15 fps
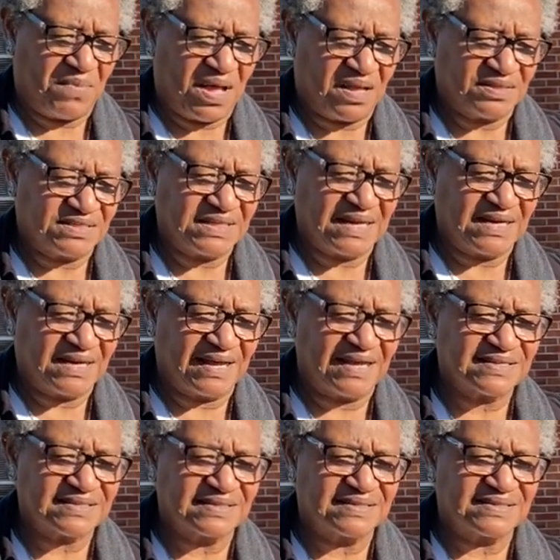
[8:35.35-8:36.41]
St.
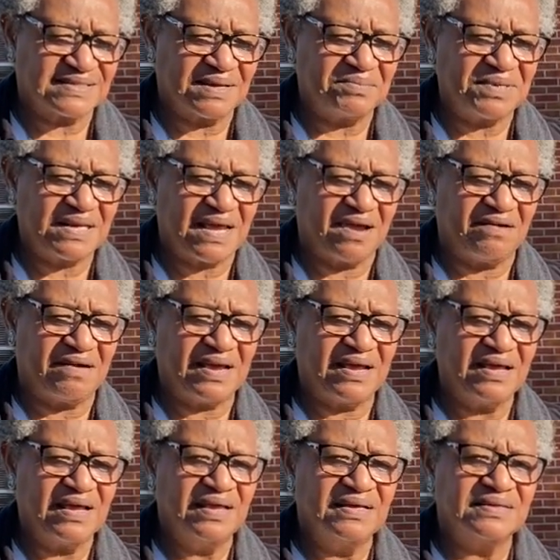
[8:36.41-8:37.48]
Augustine Seminary
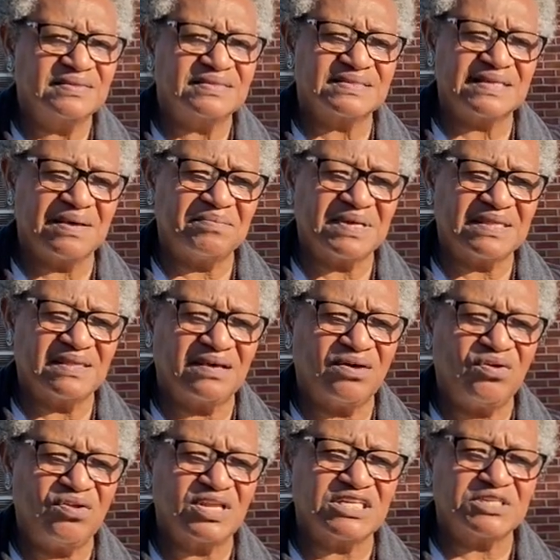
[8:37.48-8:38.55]
summoned the
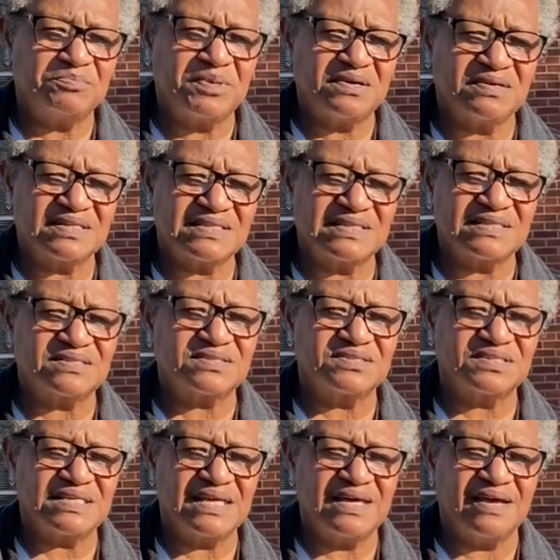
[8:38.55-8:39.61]
Holy Spirit
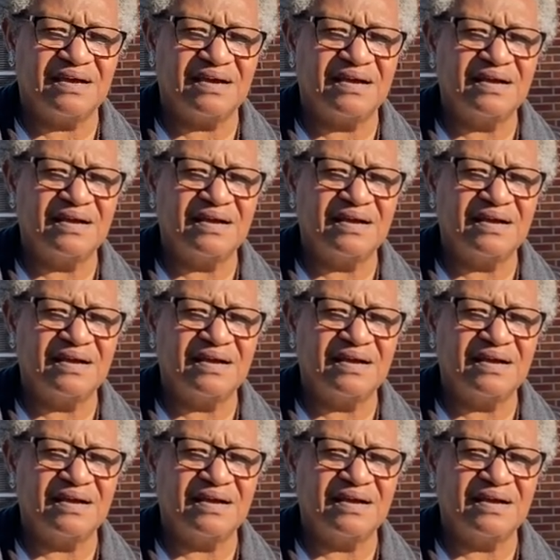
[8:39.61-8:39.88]
sisters here.